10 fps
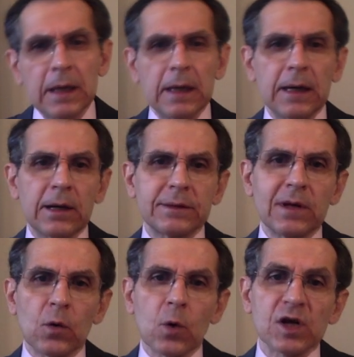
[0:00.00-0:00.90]
uh,
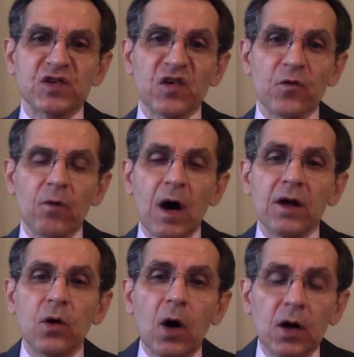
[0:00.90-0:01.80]
there was a
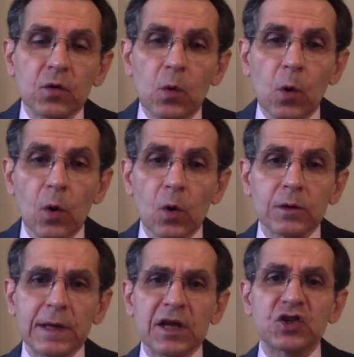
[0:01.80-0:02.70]
run on
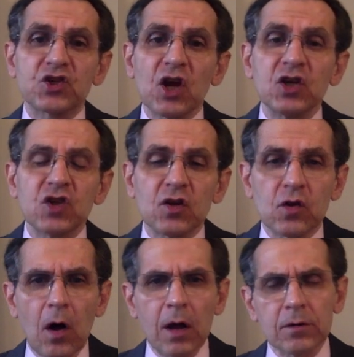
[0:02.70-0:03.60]
gold, exchanging
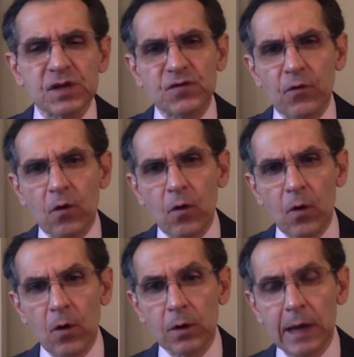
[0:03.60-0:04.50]
dollars for
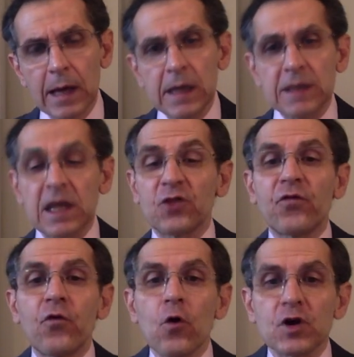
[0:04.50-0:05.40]
gold, that
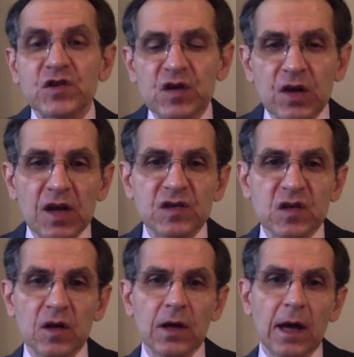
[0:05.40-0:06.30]
forced
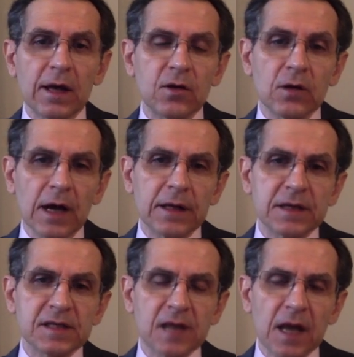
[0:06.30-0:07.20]
Nixon and
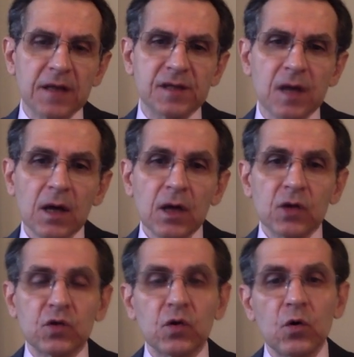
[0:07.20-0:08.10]
United States
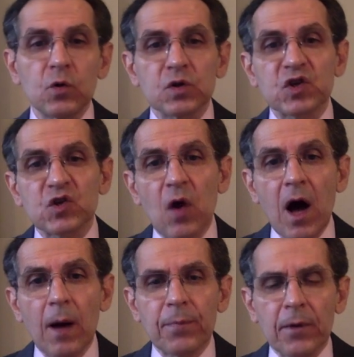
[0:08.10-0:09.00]
to
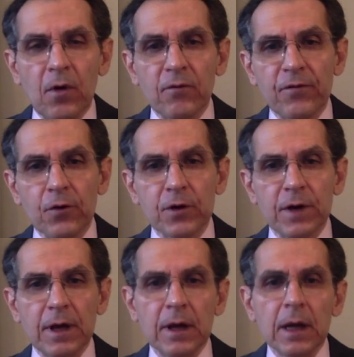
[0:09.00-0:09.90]
stop
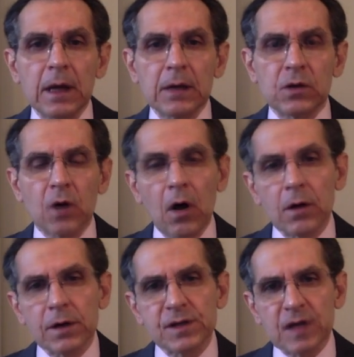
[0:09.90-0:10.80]
converting
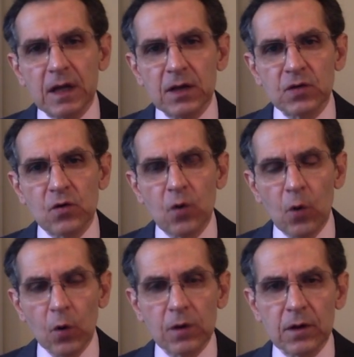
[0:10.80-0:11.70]
dollars into
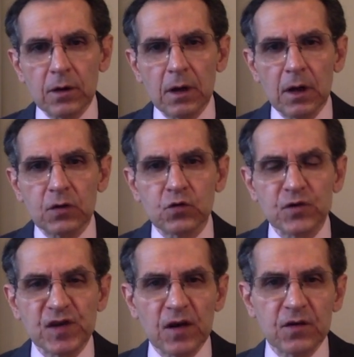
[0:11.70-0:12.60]
gold uh, to
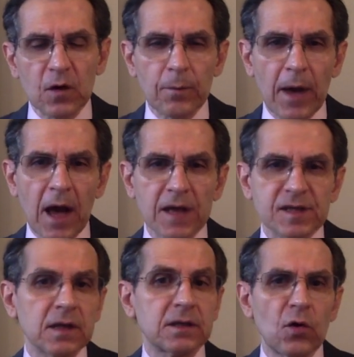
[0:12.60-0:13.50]
central
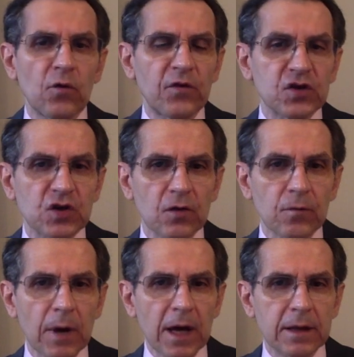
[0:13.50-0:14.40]
banks at the official
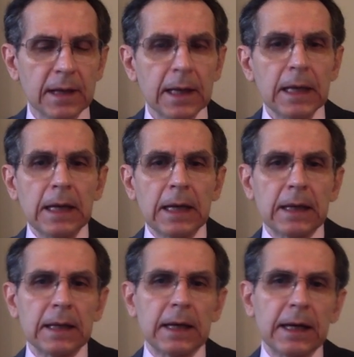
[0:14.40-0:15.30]
rate
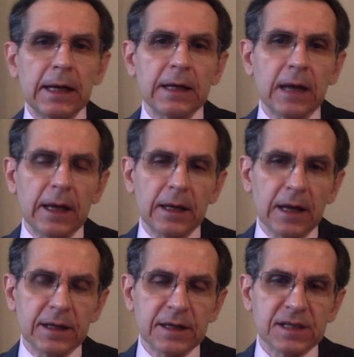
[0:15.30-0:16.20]
uh, in, in
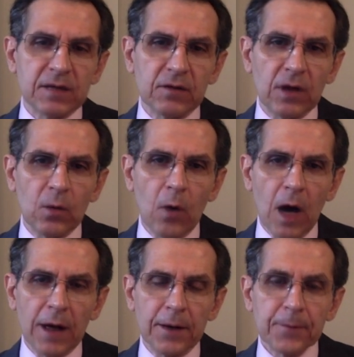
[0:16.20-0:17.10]

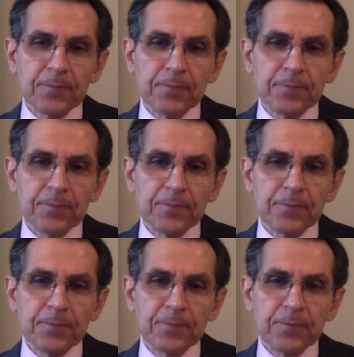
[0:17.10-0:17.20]
1971.